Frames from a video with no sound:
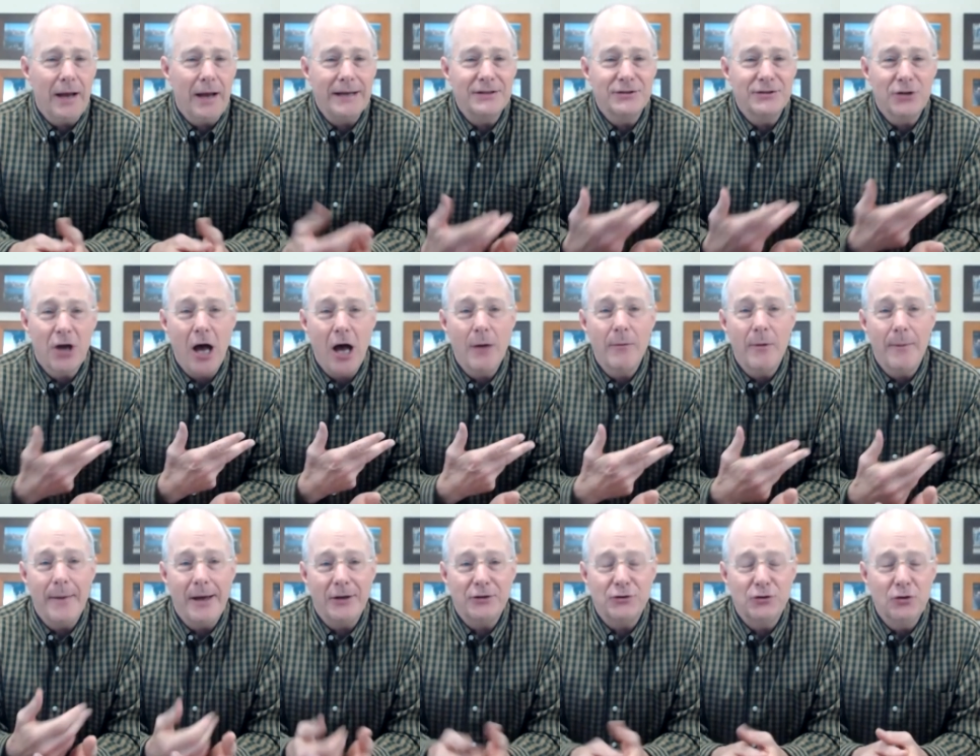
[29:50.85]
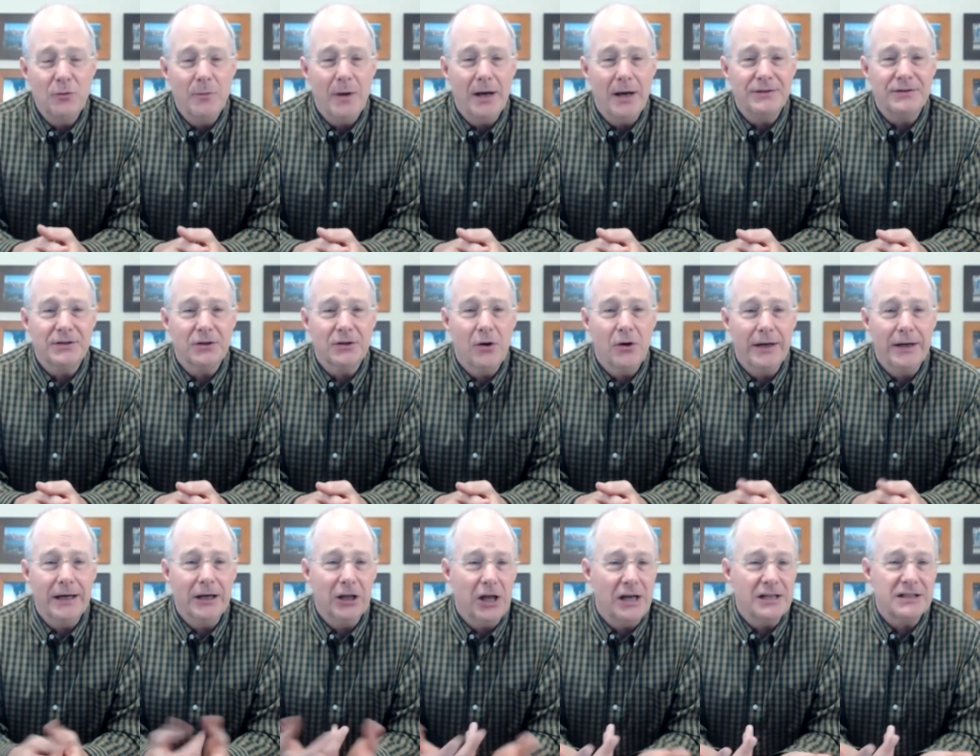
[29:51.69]
I saw him about two months ago
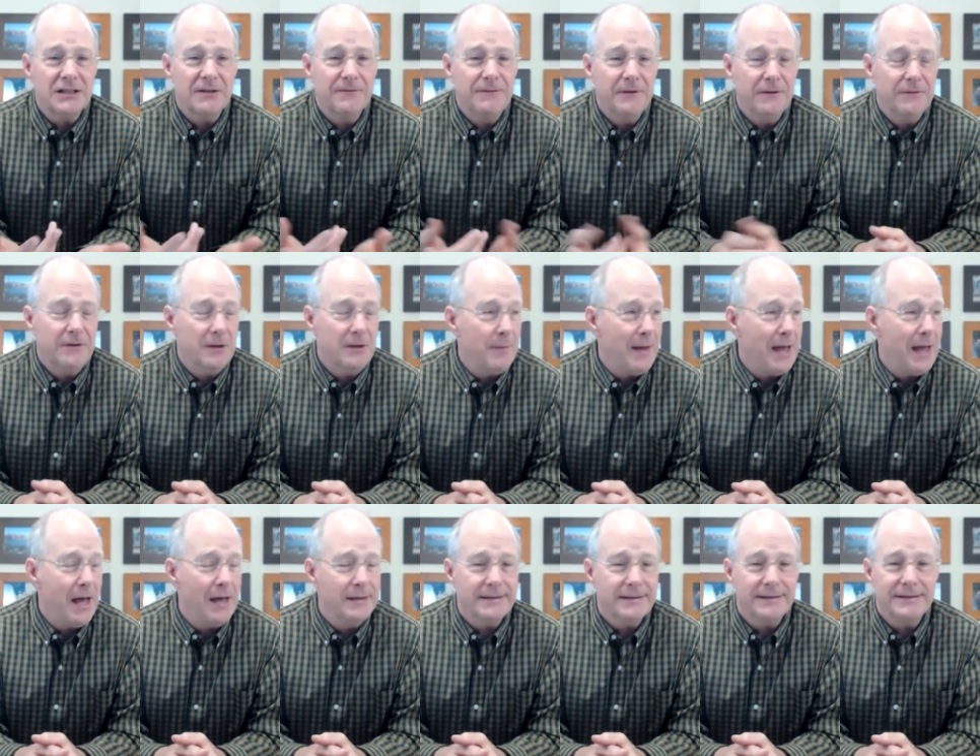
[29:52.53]
and he lost the 50 pounds.